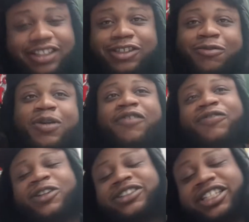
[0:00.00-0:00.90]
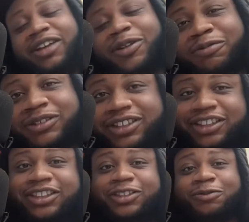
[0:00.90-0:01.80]
So my first time ever
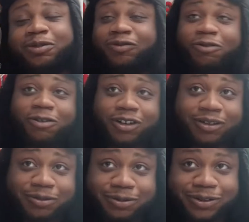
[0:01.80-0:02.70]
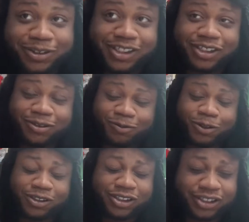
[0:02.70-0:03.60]
seeing you perform
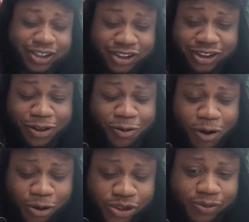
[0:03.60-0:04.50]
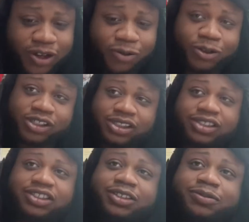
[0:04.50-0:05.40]
was a show hosted by Willie
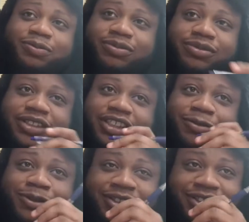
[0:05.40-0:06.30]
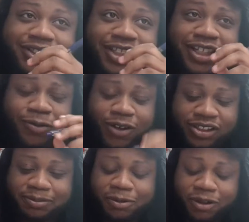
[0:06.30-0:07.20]
C. It was at
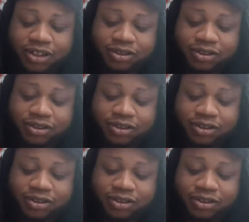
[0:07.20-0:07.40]
Westport.